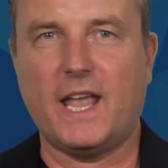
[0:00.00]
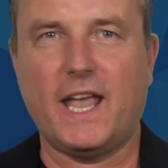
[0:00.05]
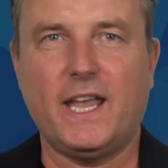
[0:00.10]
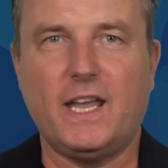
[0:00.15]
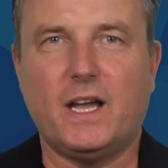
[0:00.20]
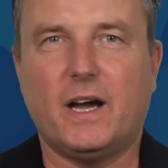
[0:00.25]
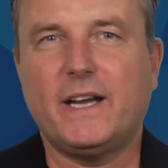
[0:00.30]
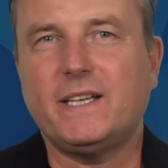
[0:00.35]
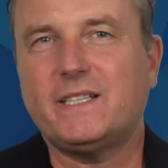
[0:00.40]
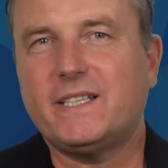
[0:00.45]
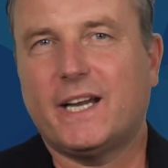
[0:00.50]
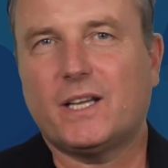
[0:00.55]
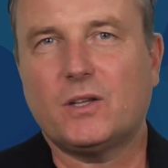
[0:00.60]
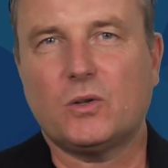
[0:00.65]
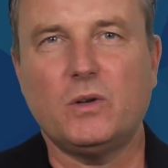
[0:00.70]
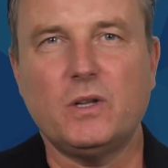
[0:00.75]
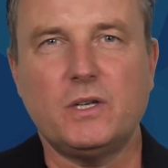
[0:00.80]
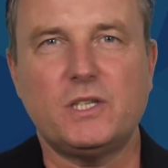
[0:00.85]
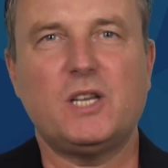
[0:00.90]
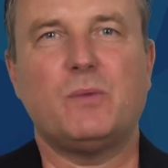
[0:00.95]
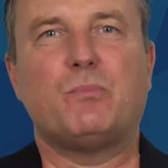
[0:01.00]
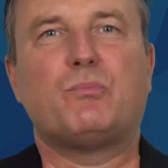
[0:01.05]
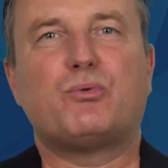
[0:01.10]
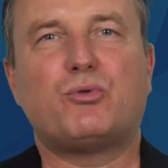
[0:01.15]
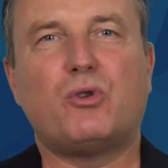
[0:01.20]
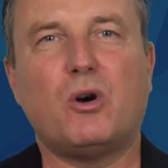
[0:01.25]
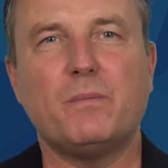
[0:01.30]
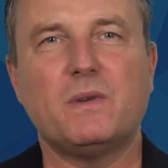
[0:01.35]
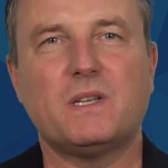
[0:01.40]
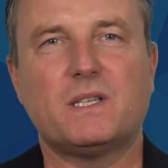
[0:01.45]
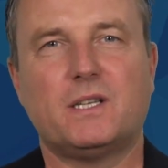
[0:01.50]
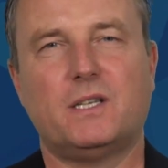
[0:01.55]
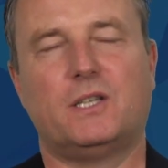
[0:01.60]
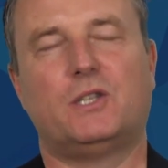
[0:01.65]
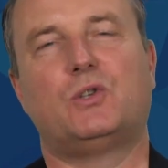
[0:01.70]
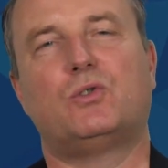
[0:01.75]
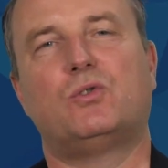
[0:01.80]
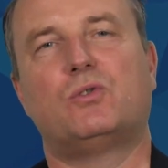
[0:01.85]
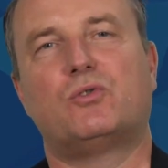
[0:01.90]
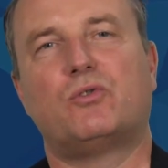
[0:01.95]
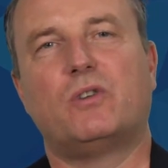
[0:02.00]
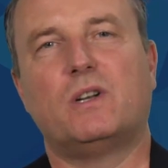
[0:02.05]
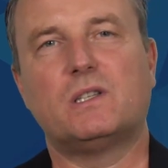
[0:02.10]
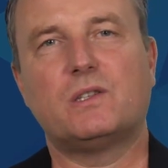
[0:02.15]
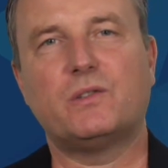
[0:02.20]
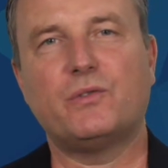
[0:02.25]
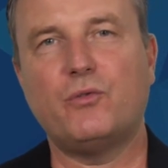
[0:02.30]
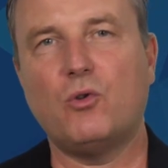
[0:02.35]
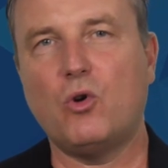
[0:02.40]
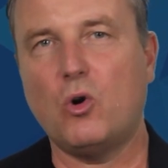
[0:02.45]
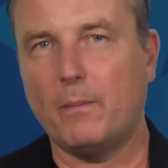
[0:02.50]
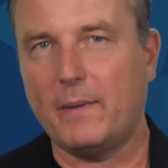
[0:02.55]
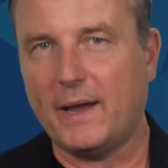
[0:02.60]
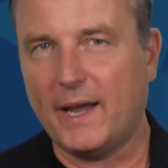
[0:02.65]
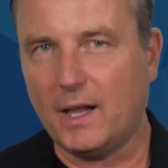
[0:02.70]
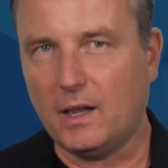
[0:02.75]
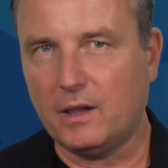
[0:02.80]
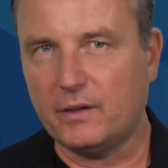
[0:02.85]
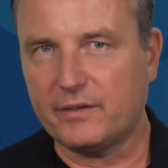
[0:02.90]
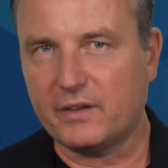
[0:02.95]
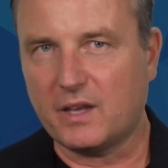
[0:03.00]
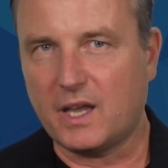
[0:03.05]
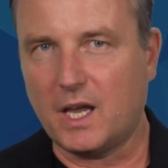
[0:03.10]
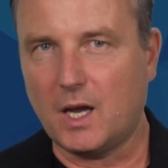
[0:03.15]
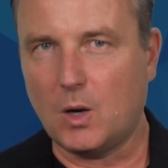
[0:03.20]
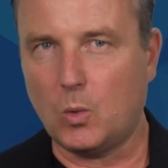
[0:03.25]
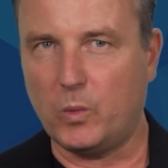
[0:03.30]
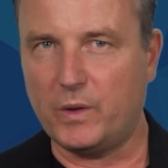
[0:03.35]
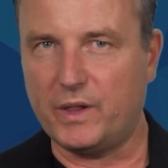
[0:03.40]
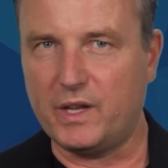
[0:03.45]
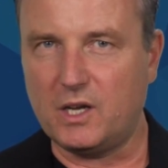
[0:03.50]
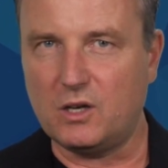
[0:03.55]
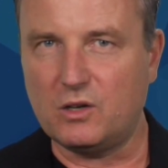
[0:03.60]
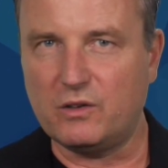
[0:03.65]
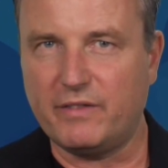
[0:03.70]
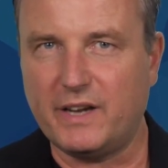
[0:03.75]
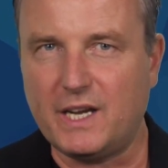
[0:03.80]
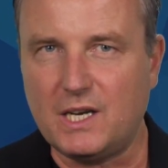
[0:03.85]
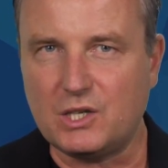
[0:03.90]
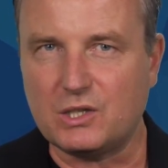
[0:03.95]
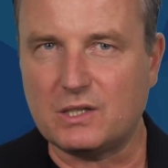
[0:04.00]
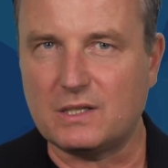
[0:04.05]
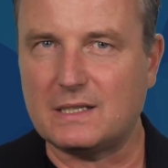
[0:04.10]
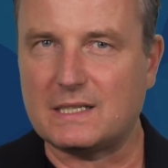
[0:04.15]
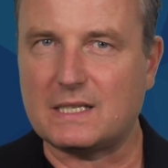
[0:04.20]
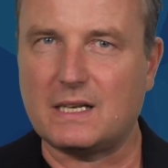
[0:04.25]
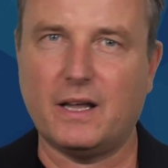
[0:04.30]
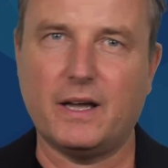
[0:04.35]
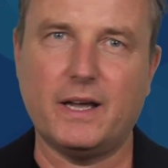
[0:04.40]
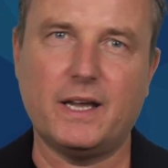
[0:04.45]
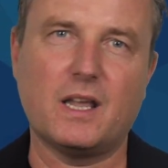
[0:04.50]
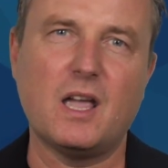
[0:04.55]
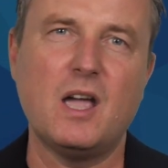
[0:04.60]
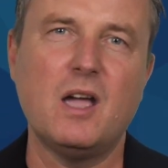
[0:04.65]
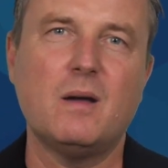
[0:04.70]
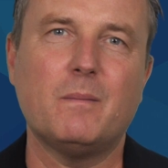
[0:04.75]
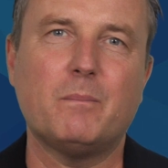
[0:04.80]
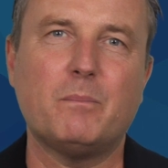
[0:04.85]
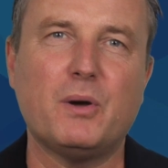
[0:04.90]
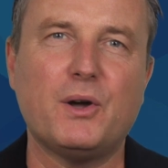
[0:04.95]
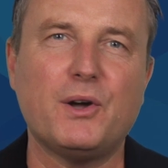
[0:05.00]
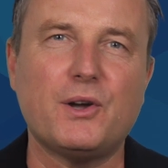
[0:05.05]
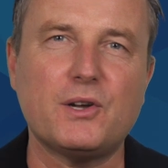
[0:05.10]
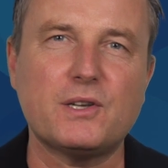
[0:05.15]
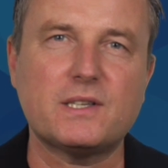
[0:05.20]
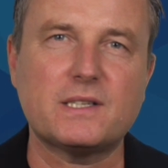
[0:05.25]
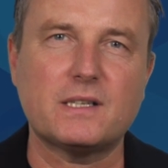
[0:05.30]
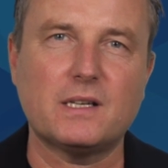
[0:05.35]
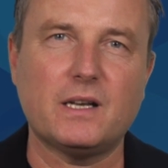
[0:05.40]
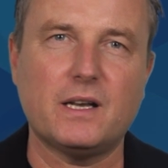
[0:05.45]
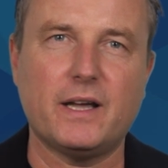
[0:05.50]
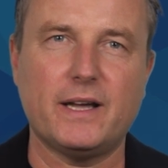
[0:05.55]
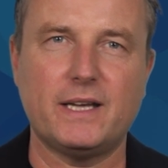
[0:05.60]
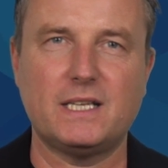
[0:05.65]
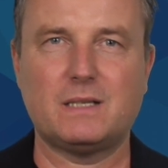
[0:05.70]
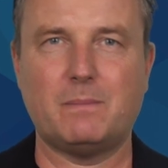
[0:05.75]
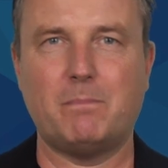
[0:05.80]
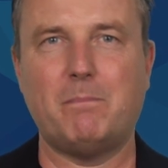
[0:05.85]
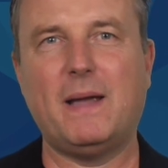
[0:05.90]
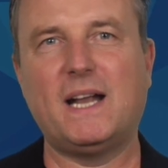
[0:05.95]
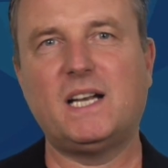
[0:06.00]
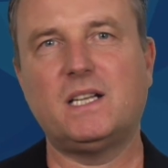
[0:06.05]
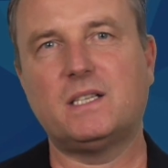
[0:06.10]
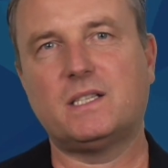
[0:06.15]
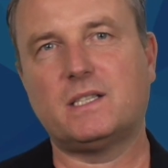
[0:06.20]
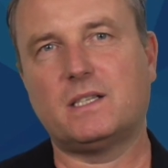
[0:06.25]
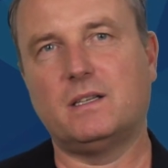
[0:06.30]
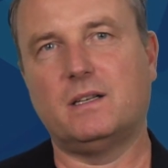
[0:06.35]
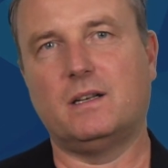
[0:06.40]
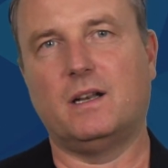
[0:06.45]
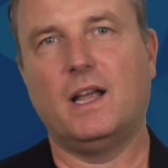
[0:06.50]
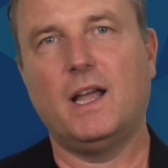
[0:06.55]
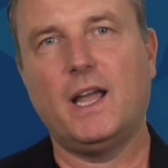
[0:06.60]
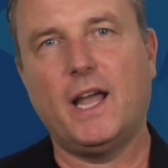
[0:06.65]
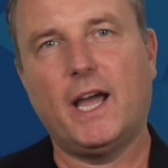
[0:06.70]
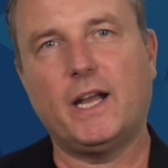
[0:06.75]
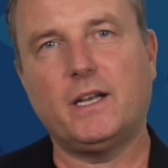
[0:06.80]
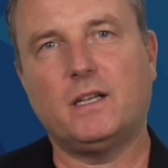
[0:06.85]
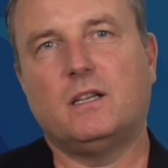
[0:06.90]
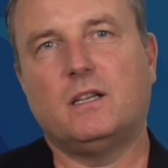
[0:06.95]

AI technology promises to transform healthcare with innovations like personalized medicine and